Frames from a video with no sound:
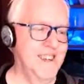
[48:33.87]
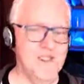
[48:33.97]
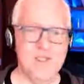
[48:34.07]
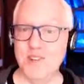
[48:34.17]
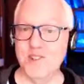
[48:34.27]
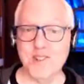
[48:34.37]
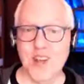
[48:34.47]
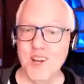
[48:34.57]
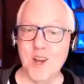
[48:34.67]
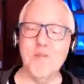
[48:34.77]
They just
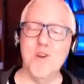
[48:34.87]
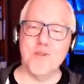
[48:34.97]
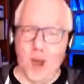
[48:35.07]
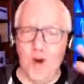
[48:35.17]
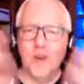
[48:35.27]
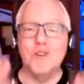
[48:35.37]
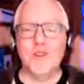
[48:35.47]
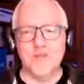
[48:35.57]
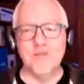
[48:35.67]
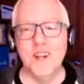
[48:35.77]
signed up. You told
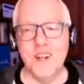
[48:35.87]
them